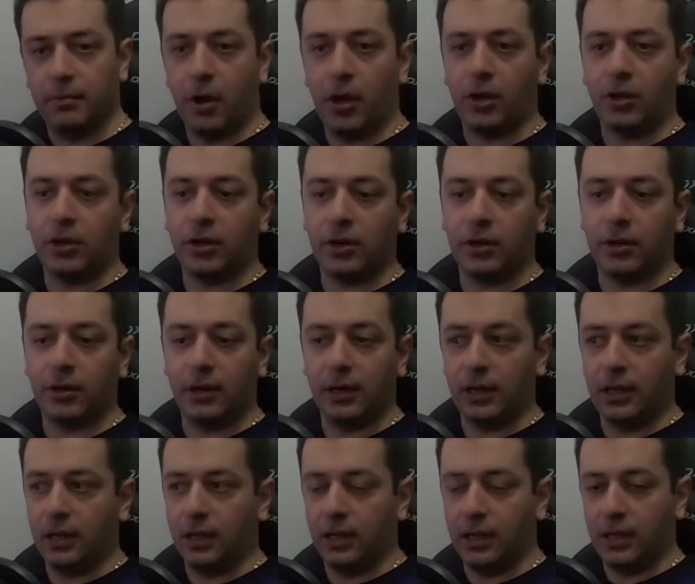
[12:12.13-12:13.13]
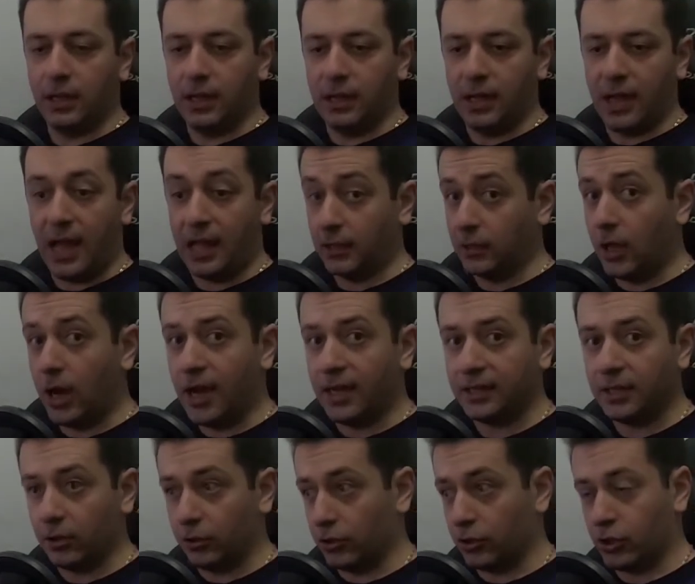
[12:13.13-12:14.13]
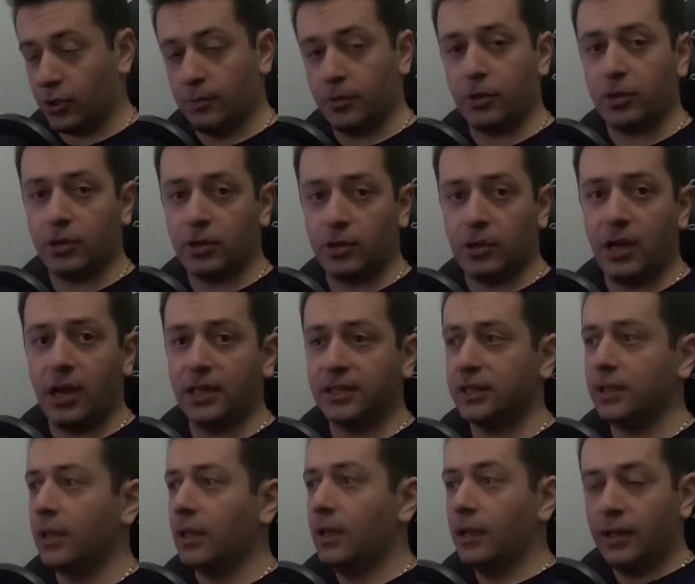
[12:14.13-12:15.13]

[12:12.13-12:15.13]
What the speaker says: monitor a lot, on your computer a lot,